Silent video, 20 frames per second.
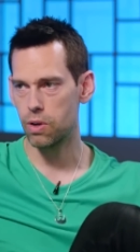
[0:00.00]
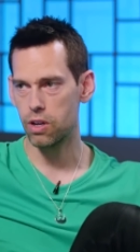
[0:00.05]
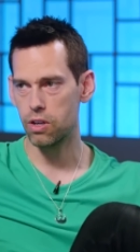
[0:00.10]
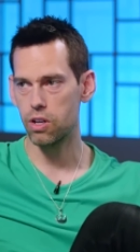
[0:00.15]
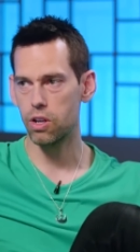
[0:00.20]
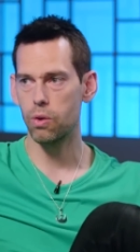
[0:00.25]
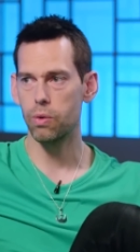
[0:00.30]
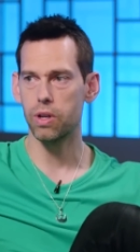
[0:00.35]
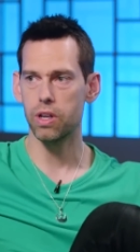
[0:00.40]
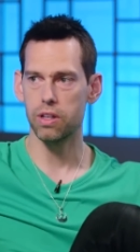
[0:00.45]

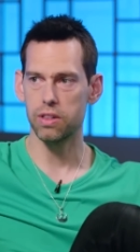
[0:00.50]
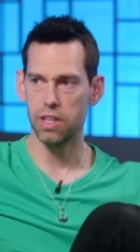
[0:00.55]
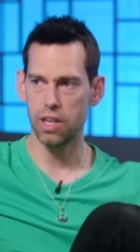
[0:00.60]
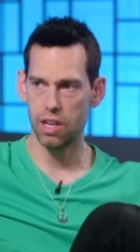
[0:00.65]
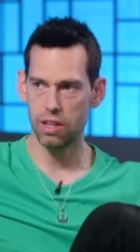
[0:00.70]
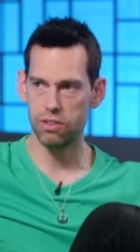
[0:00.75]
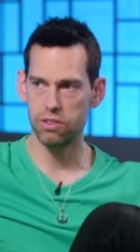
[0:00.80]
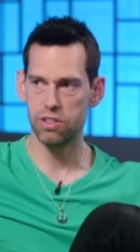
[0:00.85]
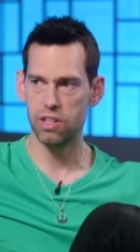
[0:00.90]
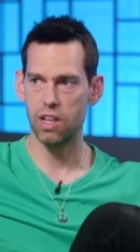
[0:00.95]
knowing on the
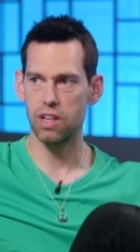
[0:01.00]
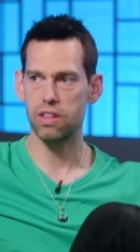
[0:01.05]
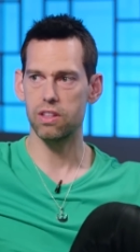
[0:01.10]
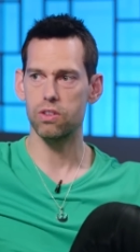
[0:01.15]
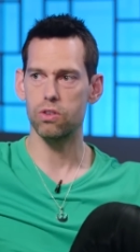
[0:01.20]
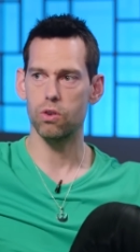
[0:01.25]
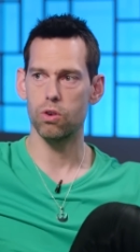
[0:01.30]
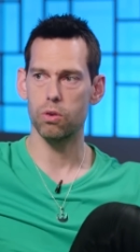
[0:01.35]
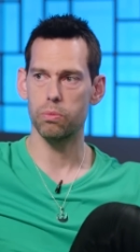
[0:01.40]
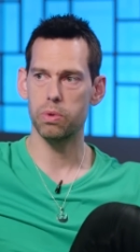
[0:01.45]
other side of the
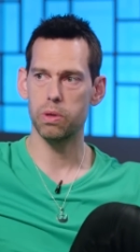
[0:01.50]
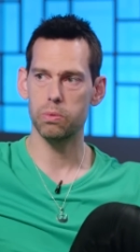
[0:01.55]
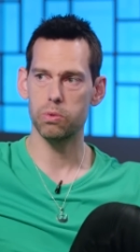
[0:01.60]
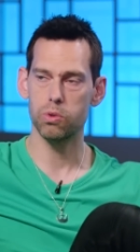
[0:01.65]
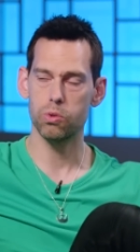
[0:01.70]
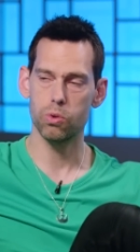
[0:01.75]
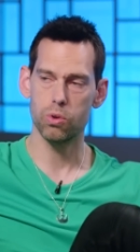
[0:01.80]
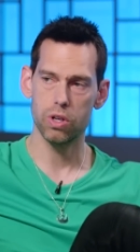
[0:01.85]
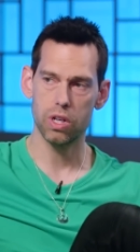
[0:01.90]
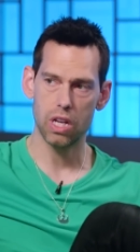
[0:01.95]
door people
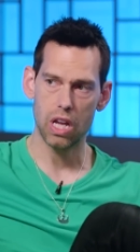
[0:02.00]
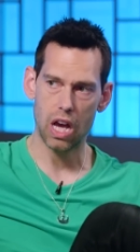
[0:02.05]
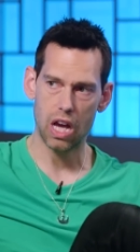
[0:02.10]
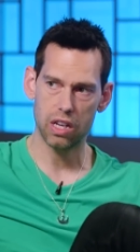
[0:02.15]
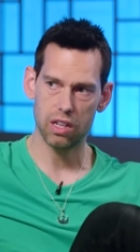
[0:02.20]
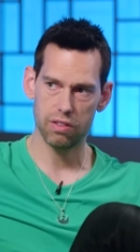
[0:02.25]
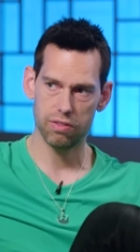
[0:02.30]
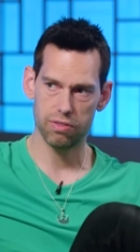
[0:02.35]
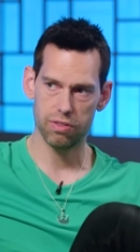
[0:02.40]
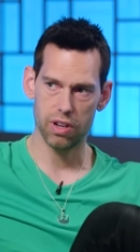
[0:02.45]
who are
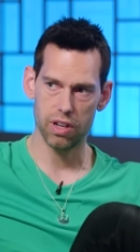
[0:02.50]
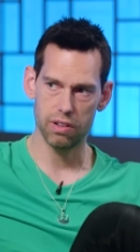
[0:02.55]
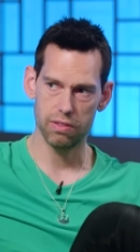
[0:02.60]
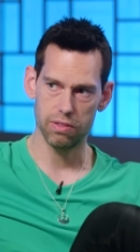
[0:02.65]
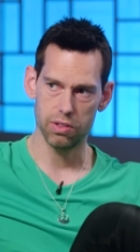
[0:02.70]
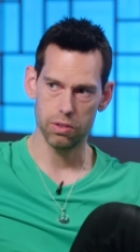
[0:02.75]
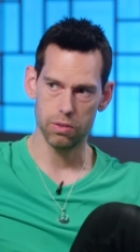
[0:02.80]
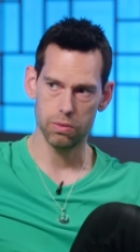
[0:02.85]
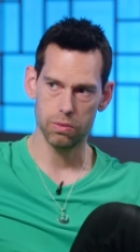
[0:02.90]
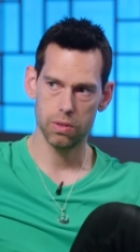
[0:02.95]
not afraid of
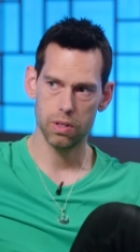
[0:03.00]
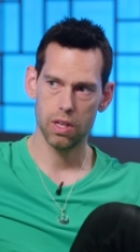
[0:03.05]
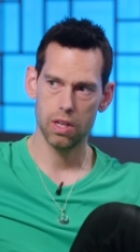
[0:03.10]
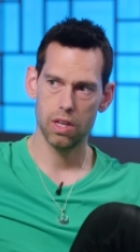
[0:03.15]
you.